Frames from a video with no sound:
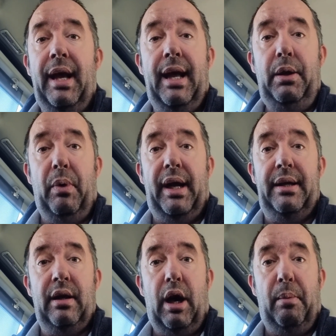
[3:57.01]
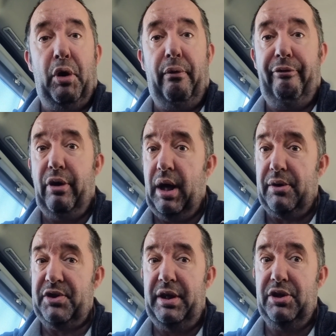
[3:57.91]
Anyway, I'm off.
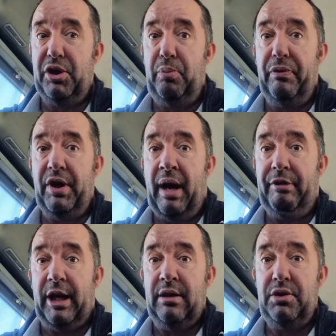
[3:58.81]
I'll see you soon with another.